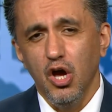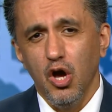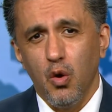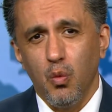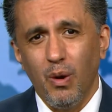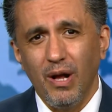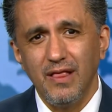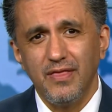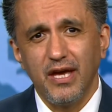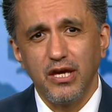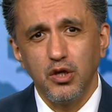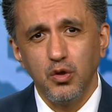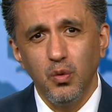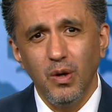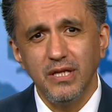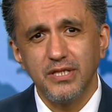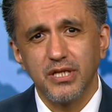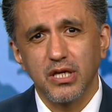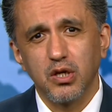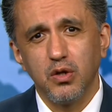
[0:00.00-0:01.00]
While the
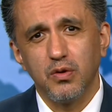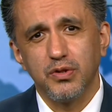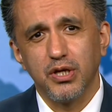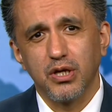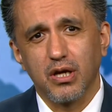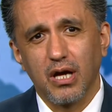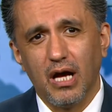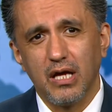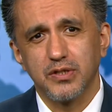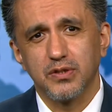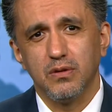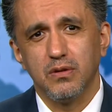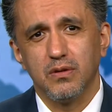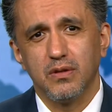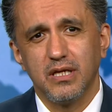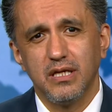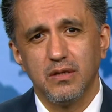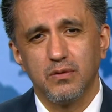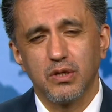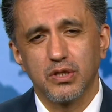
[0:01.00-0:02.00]
UN Security Council
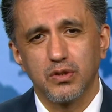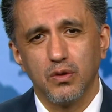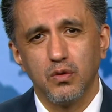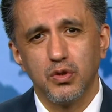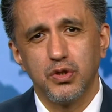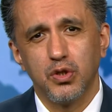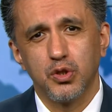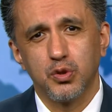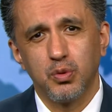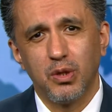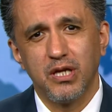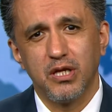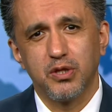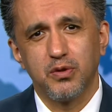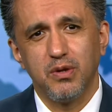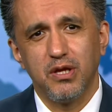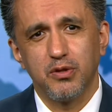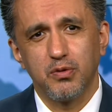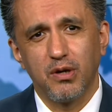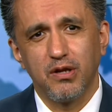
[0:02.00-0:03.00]
in Resolution
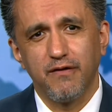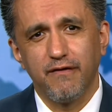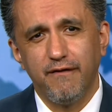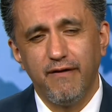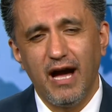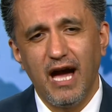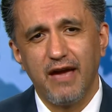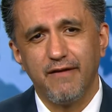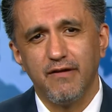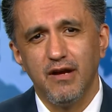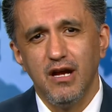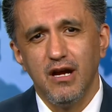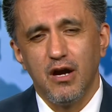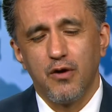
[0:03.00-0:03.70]
2325